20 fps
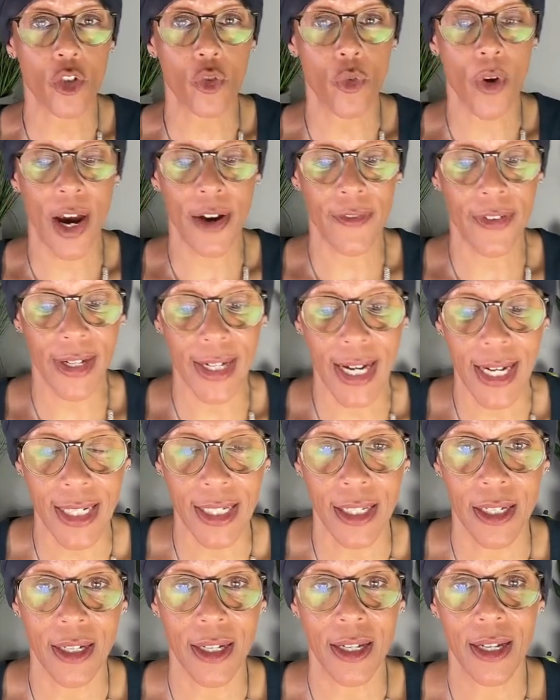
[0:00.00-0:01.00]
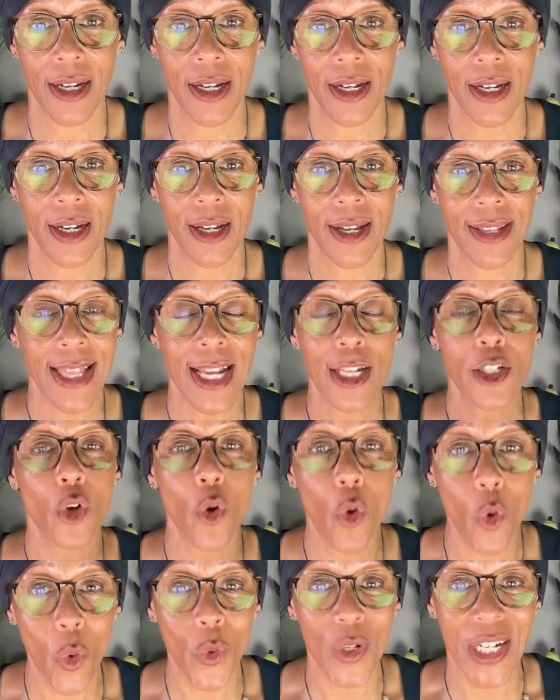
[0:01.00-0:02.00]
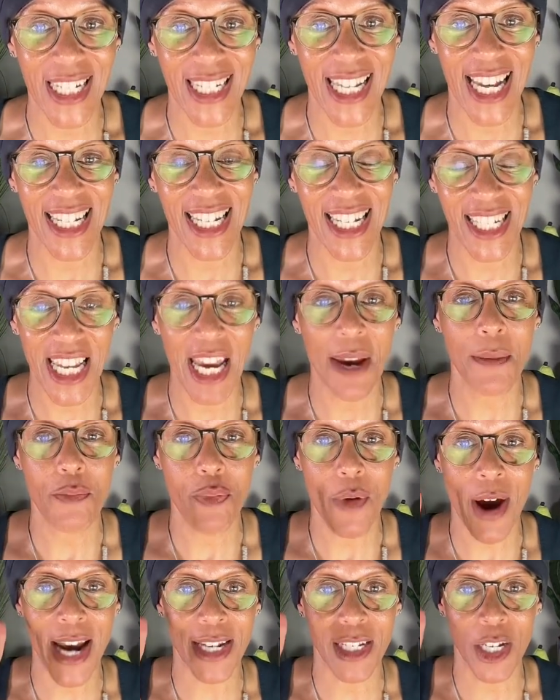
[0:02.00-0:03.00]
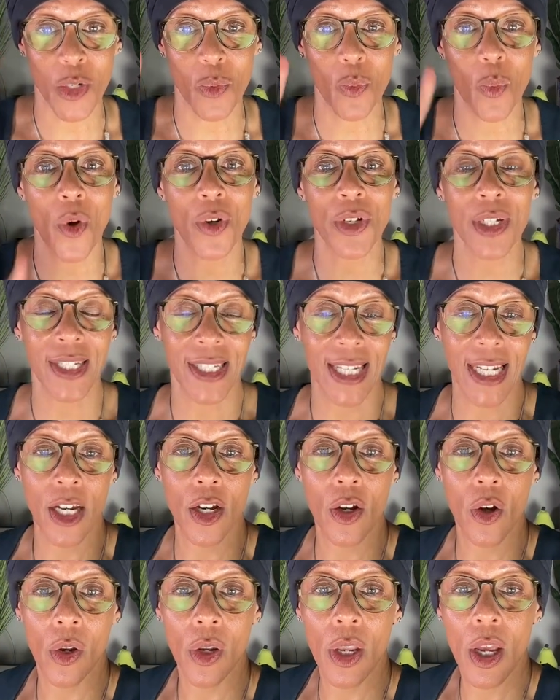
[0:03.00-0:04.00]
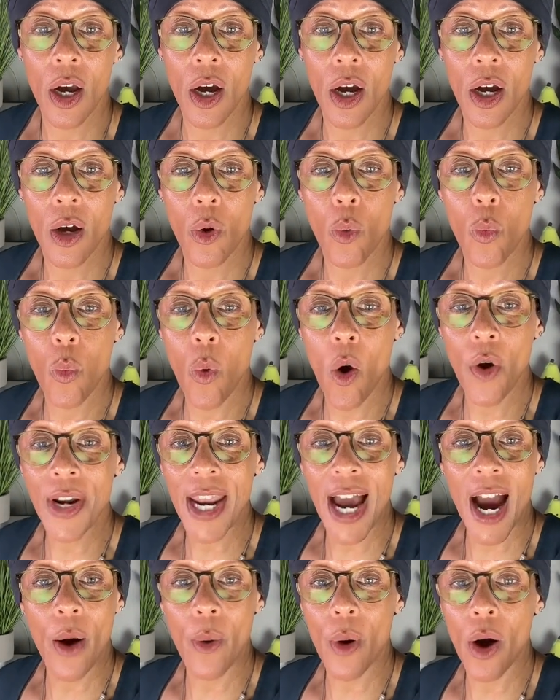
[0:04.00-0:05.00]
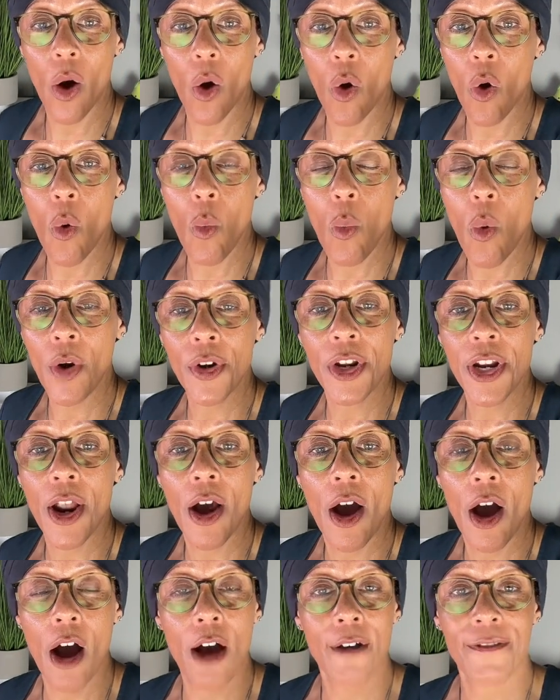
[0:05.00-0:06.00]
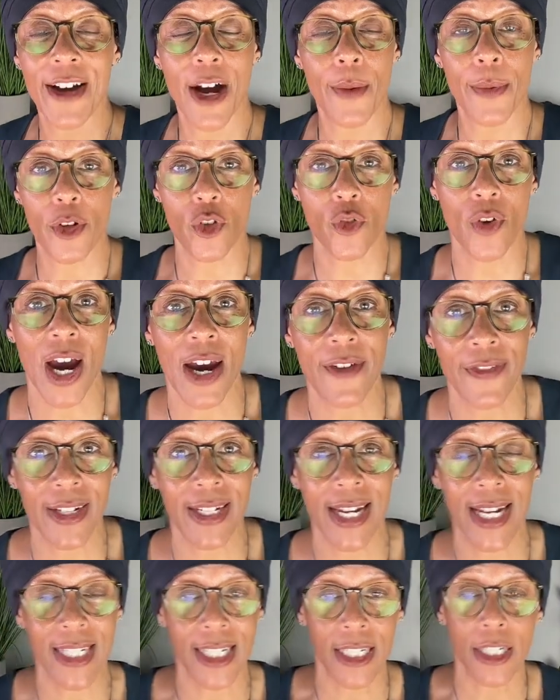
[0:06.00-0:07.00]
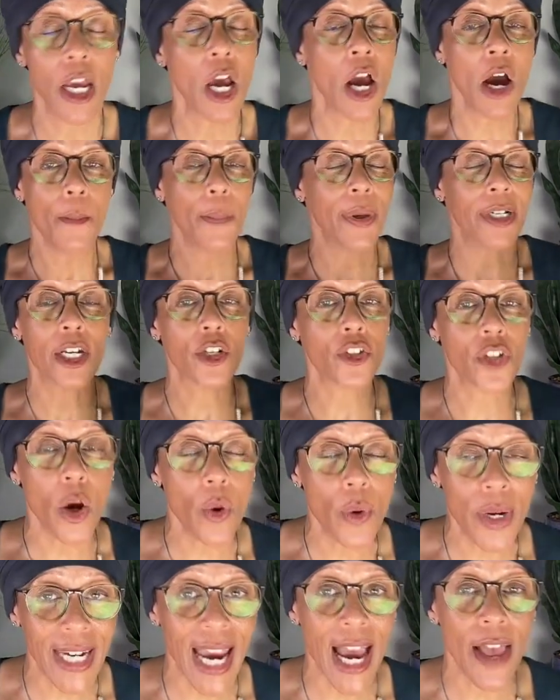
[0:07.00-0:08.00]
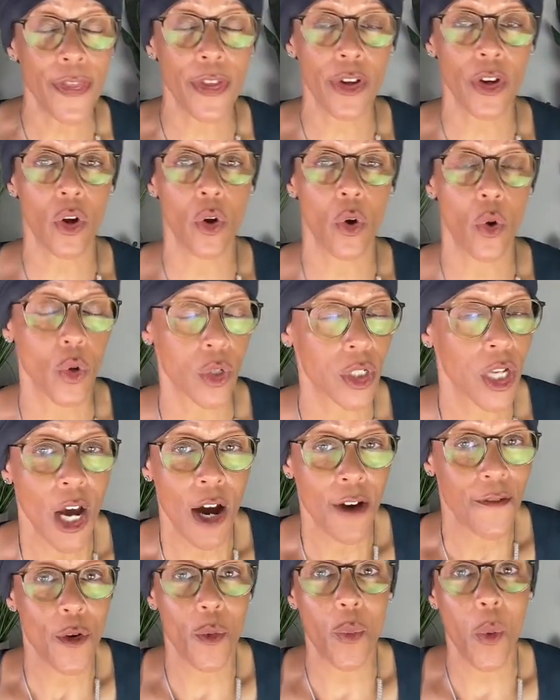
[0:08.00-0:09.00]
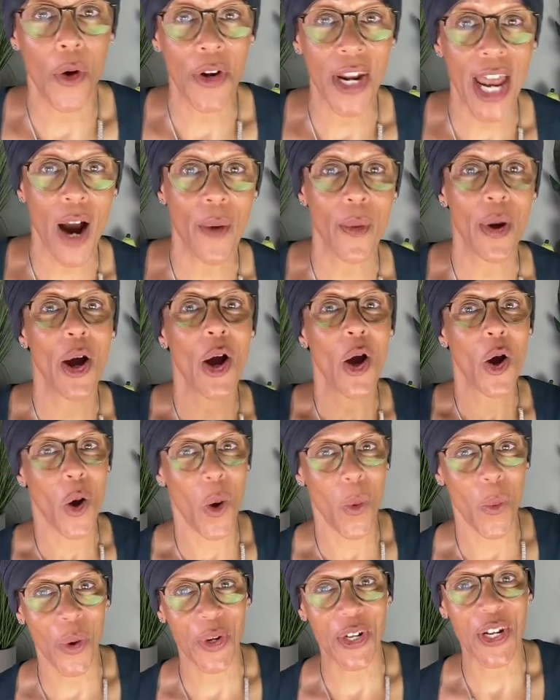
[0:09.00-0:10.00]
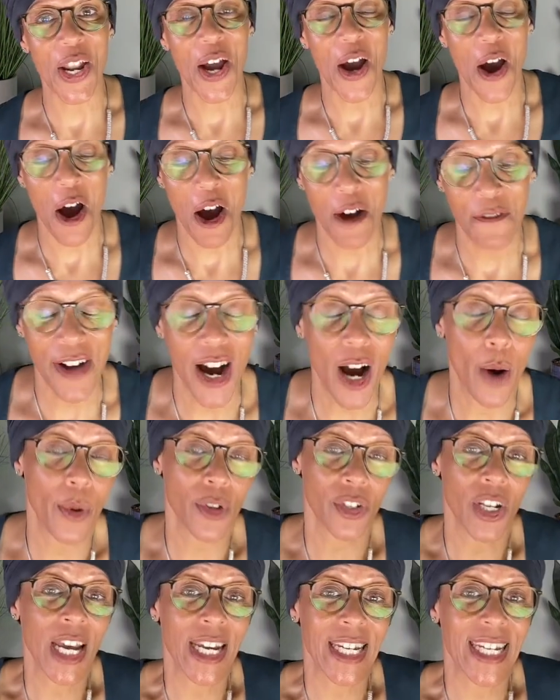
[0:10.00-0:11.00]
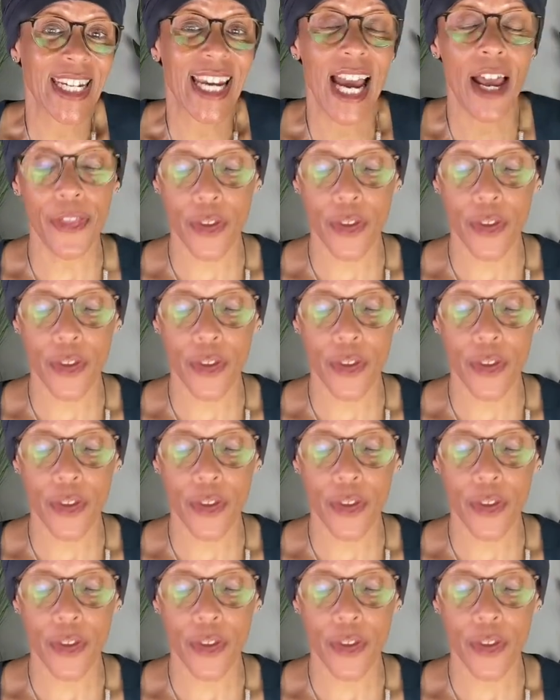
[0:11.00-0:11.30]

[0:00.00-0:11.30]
as a driving lesson. That's all it is, the same price as one single 1 hour or 1.5 hour driving lesson. But you don't get the course for 1 hour or 1.5 hours. You